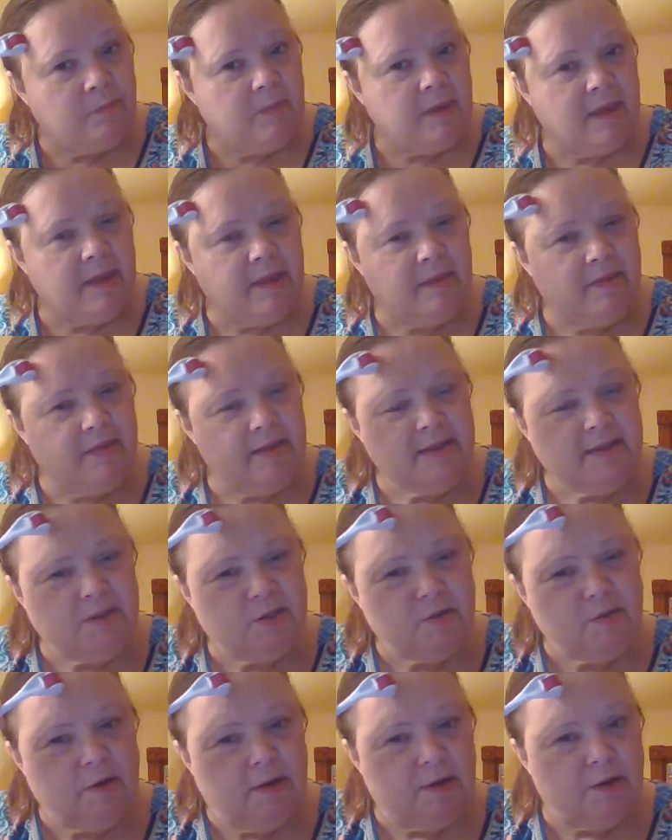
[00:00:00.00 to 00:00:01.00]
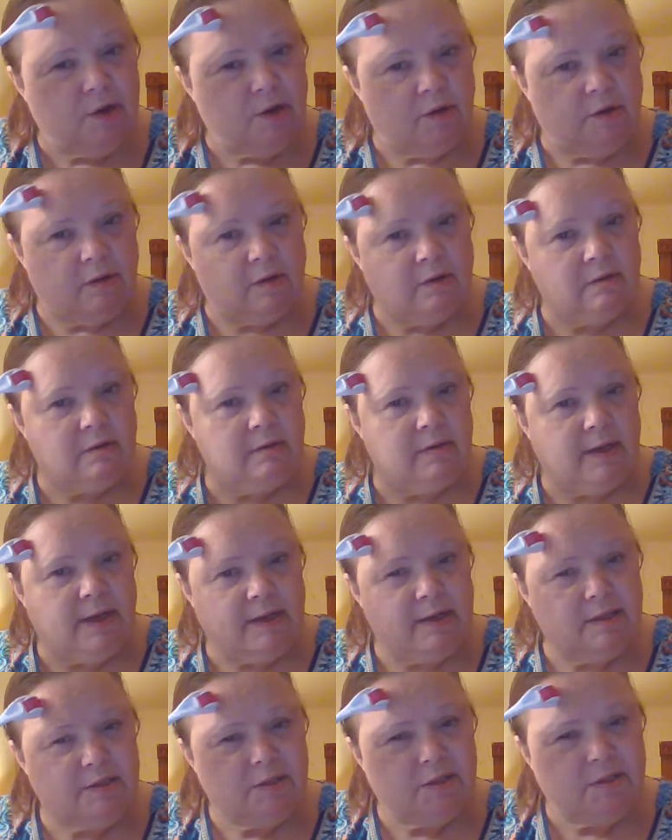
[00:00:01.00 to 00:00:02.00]
and these do not hurt,
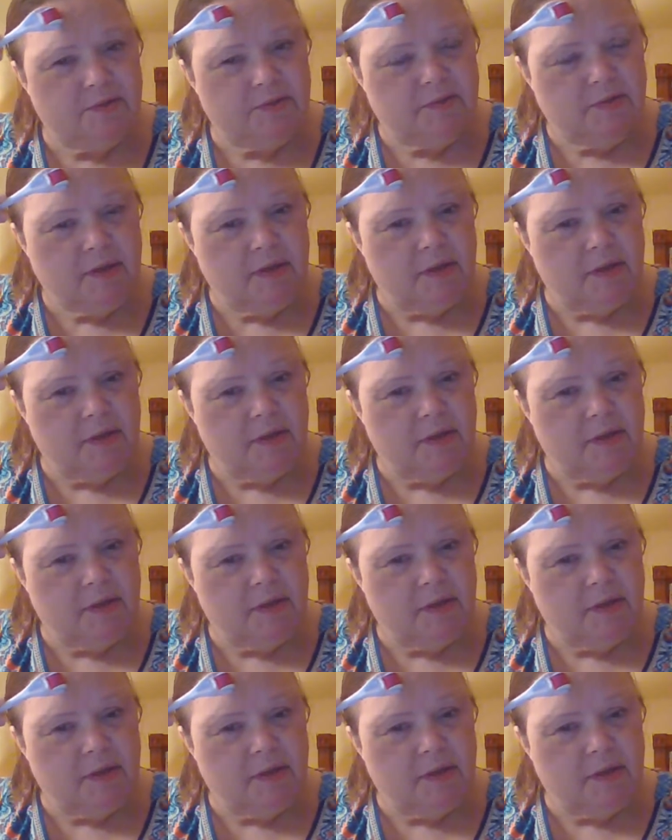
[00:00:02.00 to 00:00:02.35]
okay, it's just, you